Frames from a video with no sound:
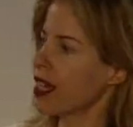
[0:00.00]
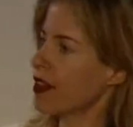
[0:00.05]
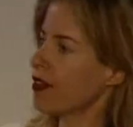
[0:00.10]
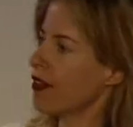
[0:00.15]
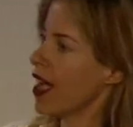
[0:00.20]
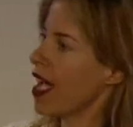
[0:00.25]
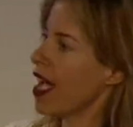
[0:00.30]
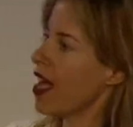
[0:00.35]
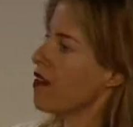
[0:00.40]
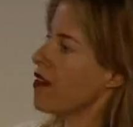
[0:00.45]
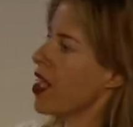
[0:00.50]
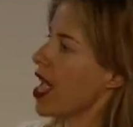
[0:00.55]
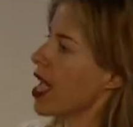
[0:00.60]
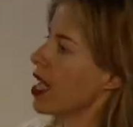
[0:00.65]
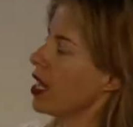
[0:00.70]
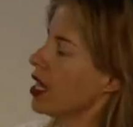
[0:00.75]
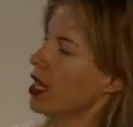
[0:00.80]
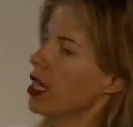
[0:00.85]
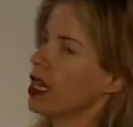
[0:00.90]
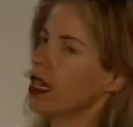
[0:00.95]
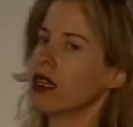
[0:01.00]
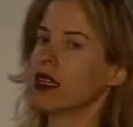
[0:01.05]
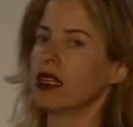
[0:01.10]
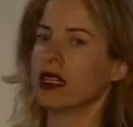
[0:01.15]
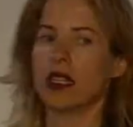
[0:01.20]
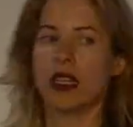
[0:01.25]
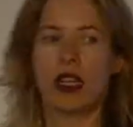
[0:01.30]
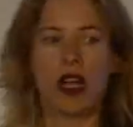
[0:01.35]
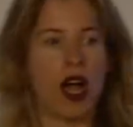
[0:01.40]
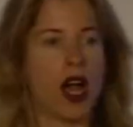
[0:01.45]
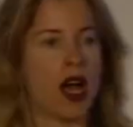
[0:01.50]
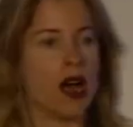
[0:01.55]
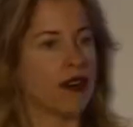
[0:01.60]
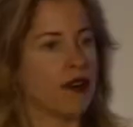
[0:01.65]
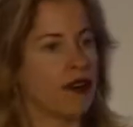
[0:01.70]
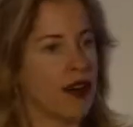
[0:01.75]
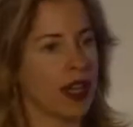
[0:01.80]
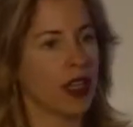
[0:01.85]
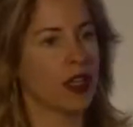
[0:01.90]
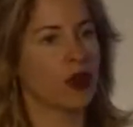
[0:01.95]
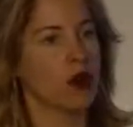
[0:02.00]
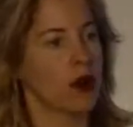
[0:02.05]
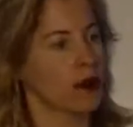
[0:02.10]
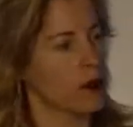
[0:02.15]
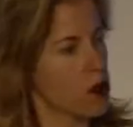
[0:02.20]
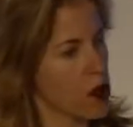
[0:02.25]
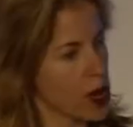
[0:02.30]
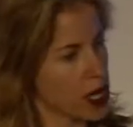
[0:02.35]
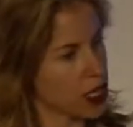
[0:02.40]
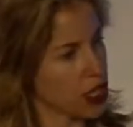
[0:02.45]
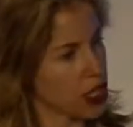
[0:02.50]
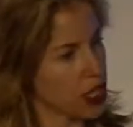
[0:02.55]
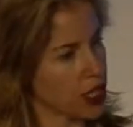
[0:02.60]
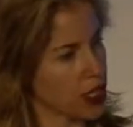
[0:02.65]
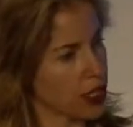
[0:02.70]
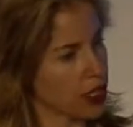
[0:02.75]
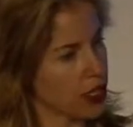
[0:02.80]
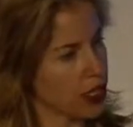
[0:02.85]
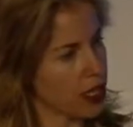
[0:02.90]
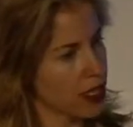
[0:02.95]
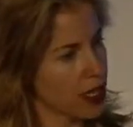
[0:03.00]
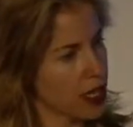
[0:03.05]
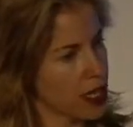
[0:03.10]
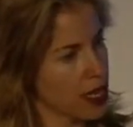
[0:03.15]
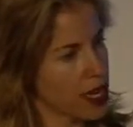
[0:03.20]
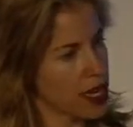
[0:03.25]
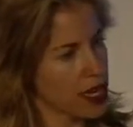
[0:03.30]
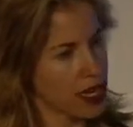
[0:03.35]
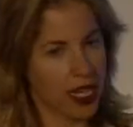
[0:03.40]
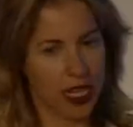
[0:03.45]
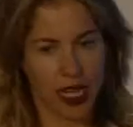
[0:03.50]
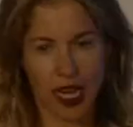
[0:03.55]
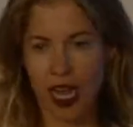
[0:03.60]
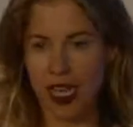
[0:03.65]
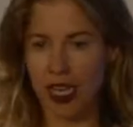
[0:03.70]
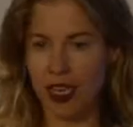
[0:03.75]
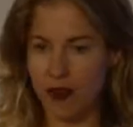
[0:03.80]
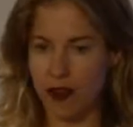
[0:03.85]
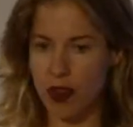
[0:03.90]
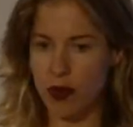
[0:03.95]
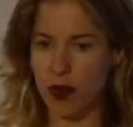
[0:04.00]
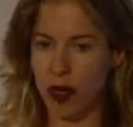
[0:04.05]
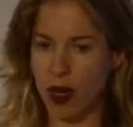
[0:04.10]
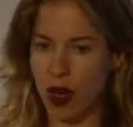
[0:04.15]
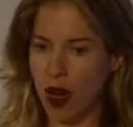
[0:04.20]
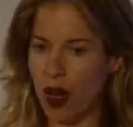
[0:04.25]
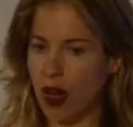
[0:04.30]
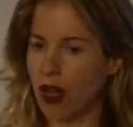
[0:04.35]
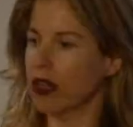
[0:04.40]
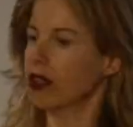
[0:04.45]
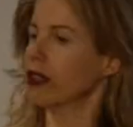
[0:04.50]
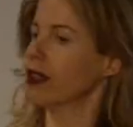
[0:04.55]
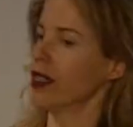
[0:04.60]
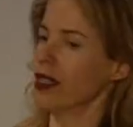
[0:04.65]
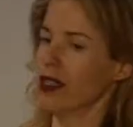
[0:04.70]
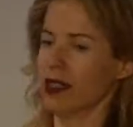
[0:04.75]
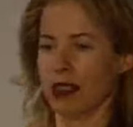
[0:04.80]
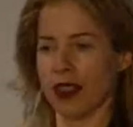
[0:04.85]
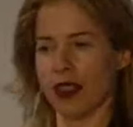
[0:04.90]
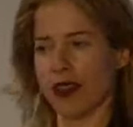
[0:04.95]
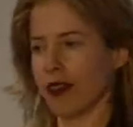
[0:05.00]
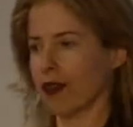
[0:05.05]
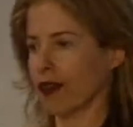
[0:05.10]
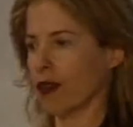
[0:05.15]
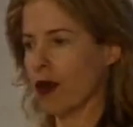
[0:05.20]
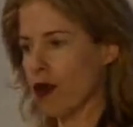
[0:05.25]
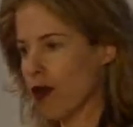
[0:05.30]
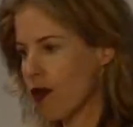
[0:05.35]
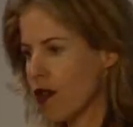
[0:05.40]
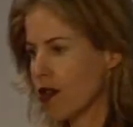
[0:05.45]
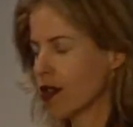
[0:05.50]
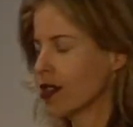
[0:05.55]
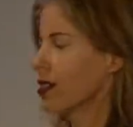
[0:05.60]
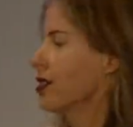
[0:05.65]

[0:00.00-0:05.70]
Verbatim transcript: if I have any uh, follow-up questions, can I give you a call? And he said, of course.